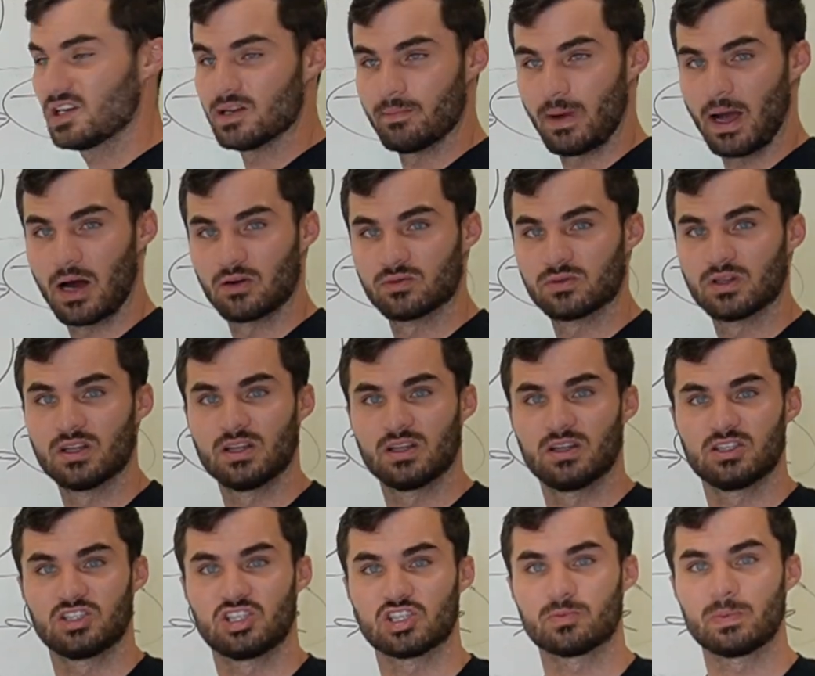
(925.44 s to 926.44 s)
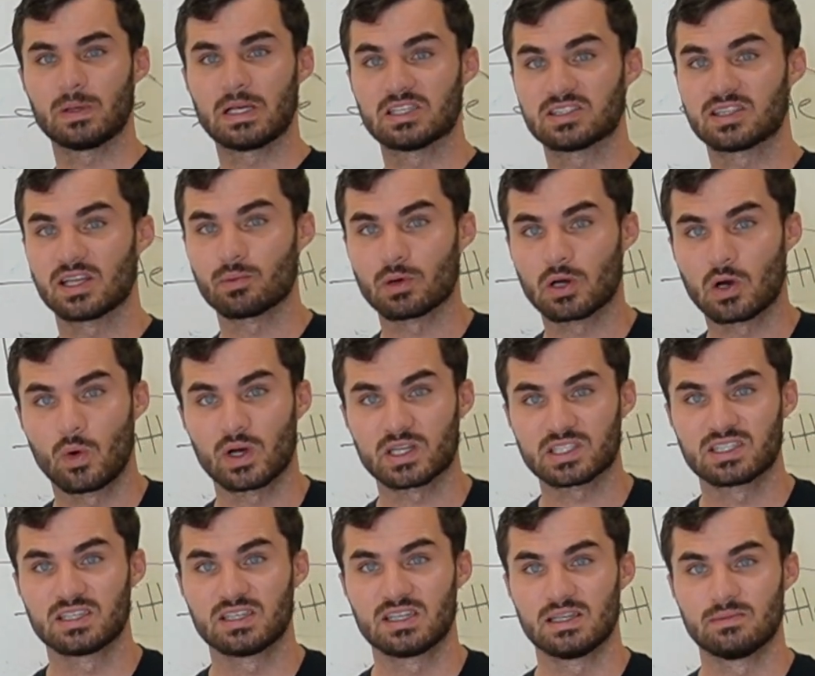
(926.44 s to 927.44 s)
amount, just because they
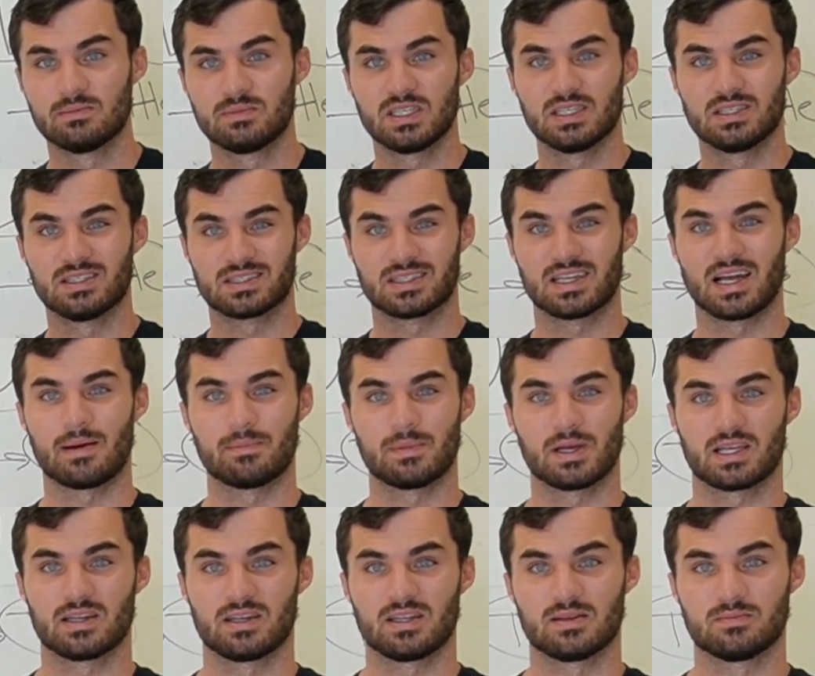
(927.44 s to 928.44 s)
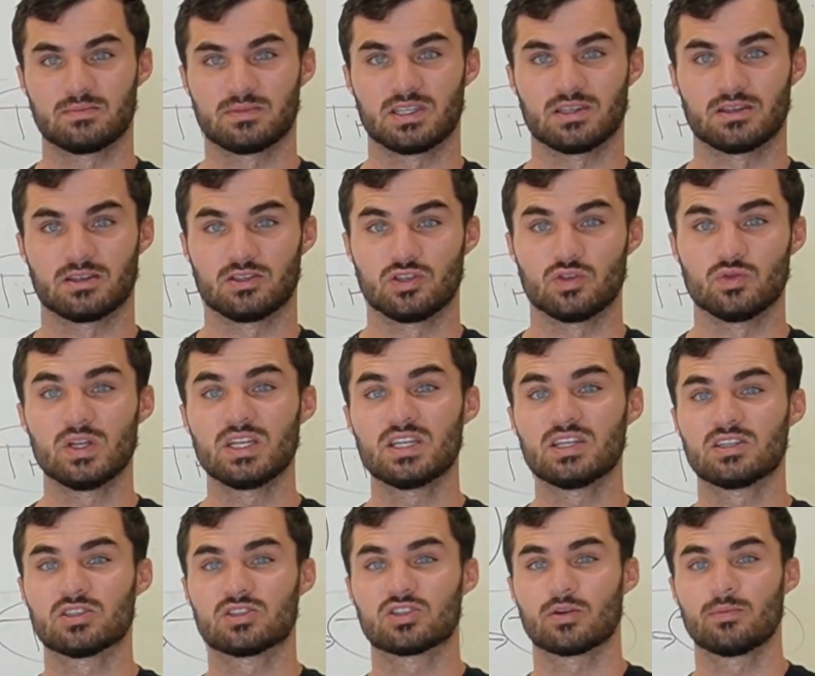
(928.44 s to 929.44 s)
requested EMD, does not make it EMD. You need to
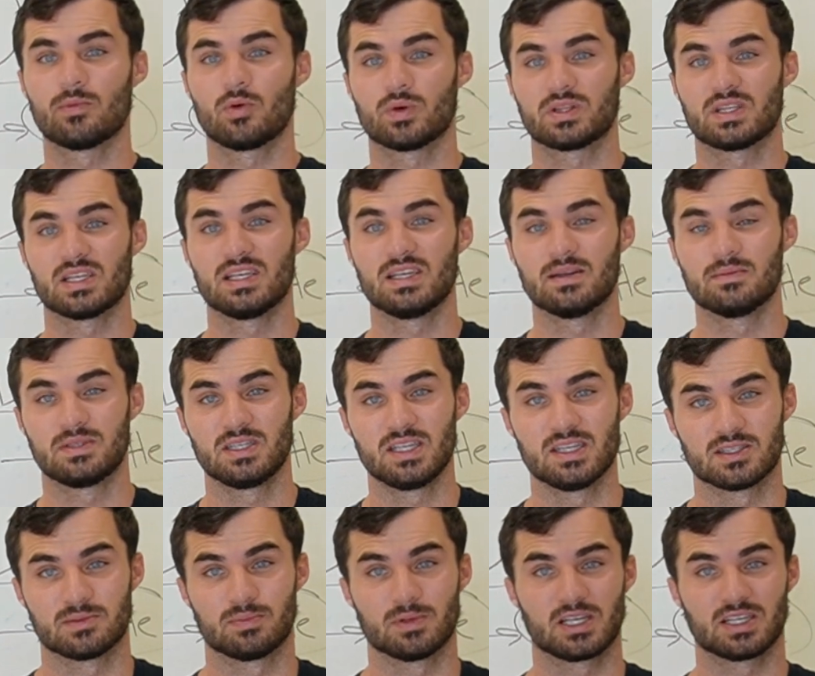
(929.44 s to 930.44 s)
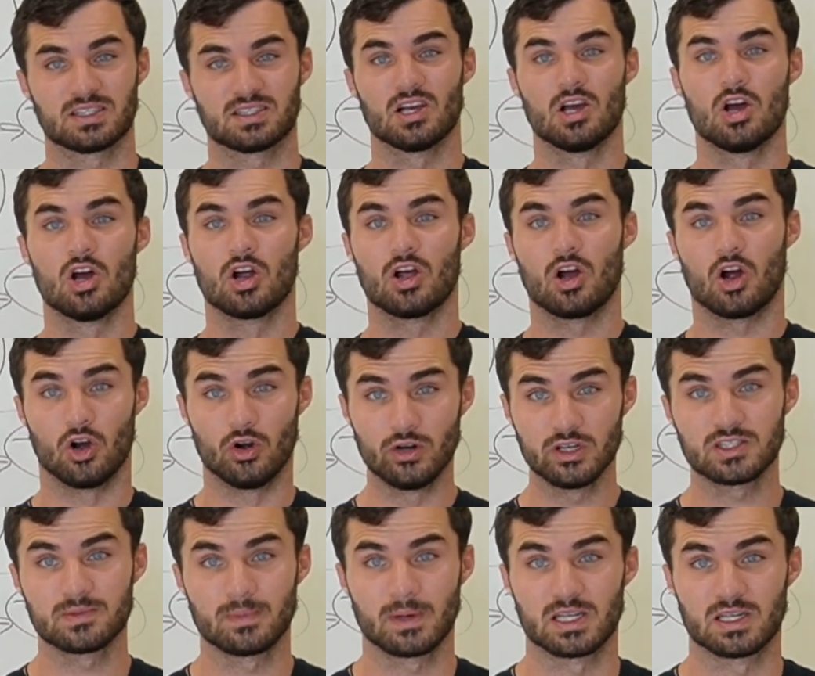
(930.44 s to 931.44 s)
determine what the EMD is, because
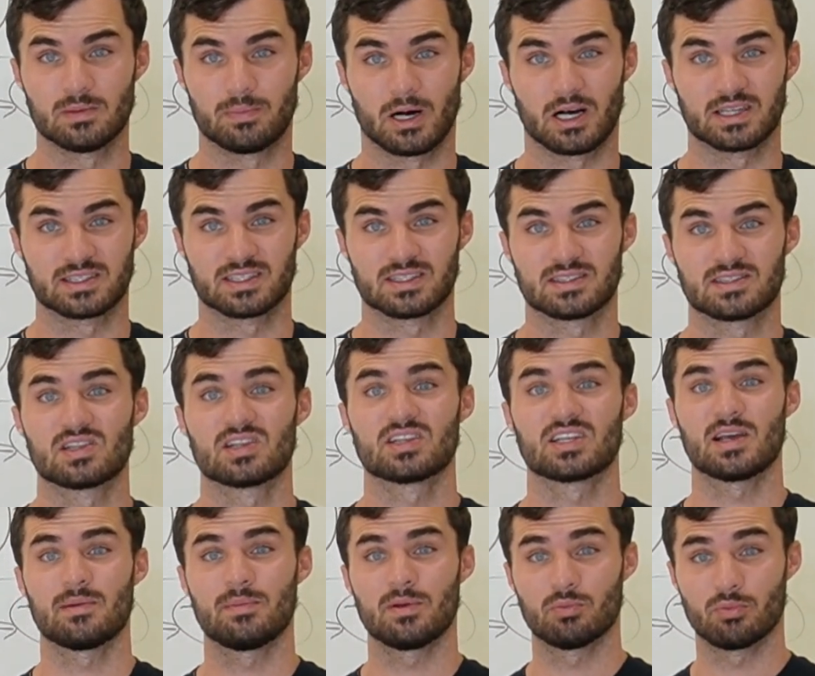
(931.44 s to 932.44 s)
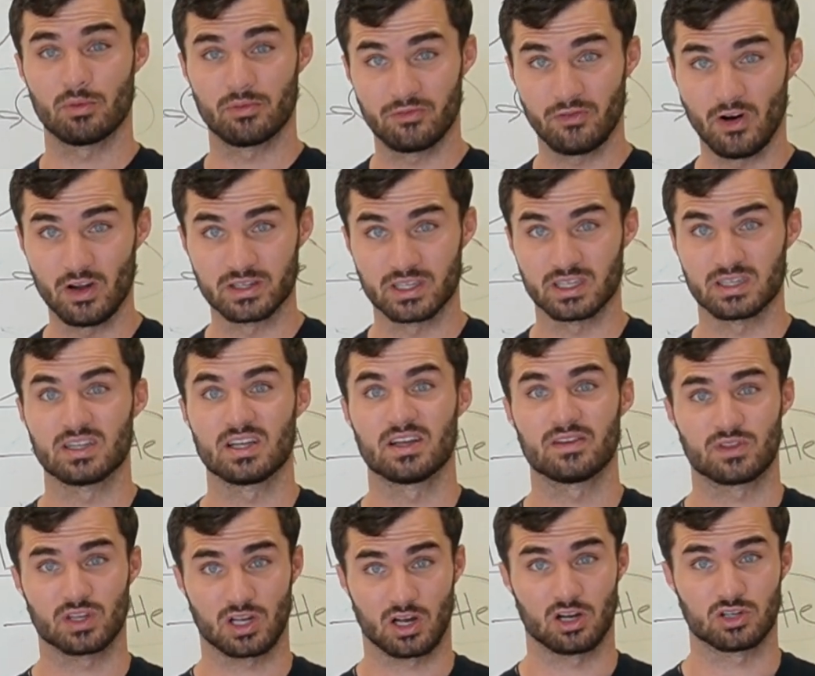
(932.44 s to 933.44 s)
earnest money deposits can be refunded if
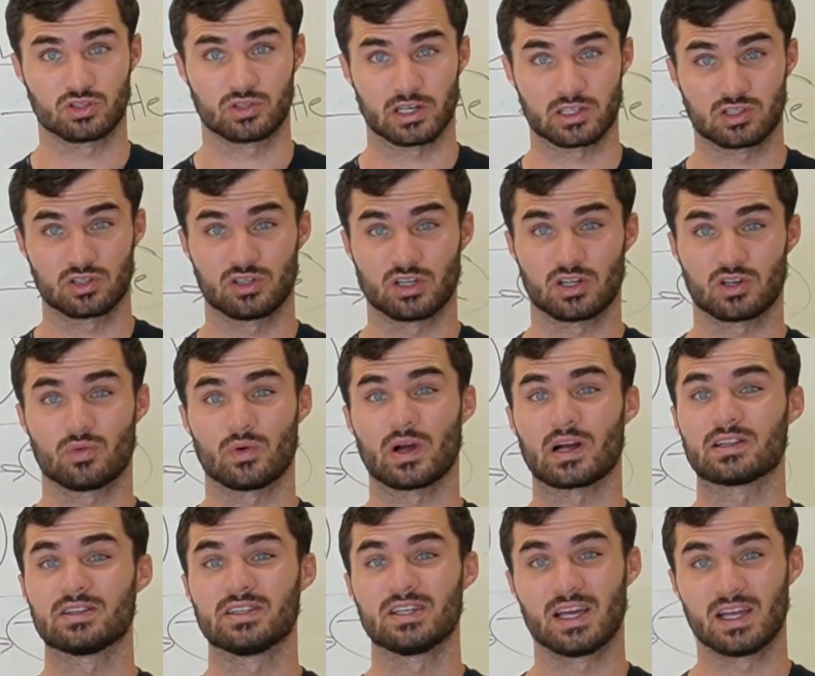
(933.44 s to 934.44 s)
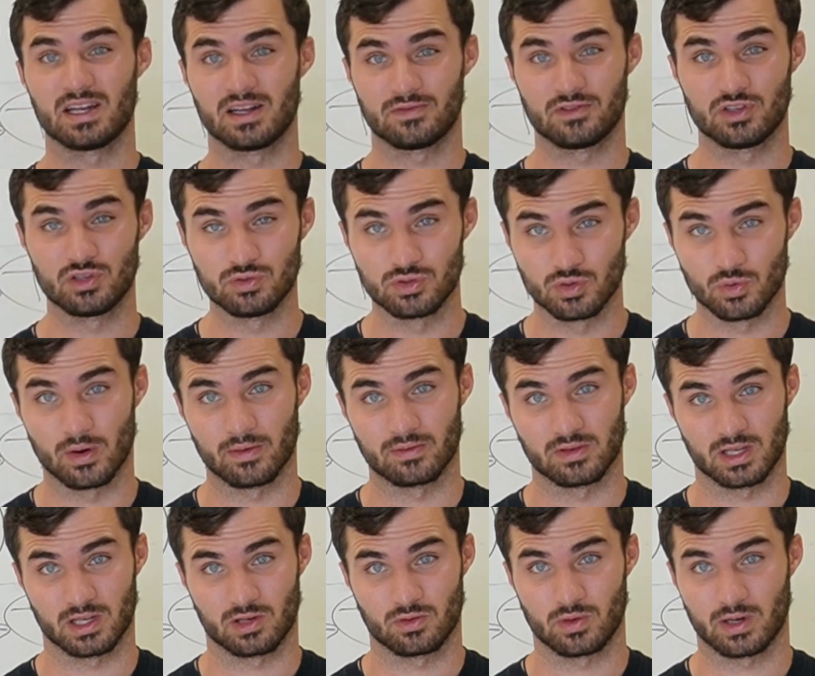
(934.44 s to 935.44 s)
the contracts are done correctly and if you do
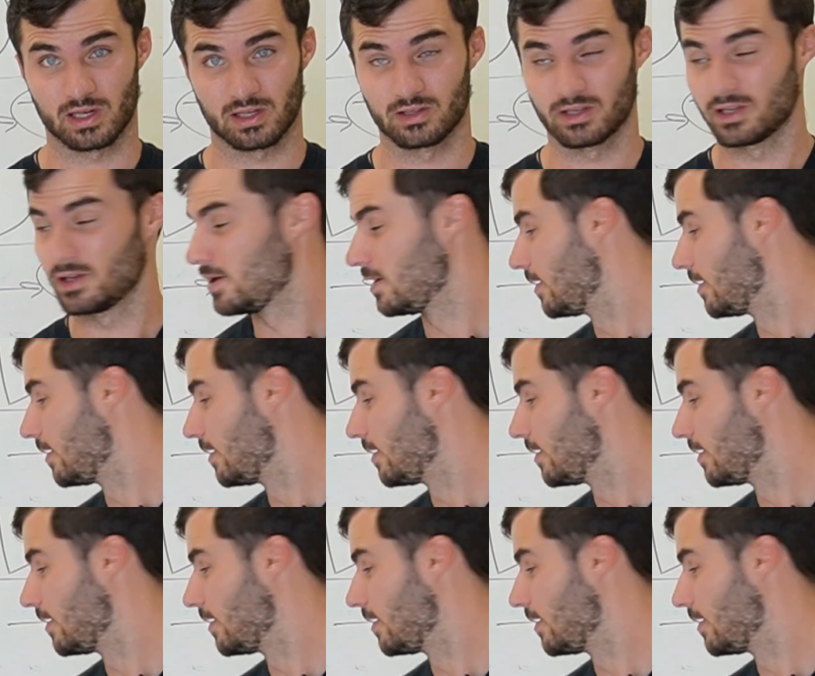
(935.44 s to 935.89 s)
everything correctly.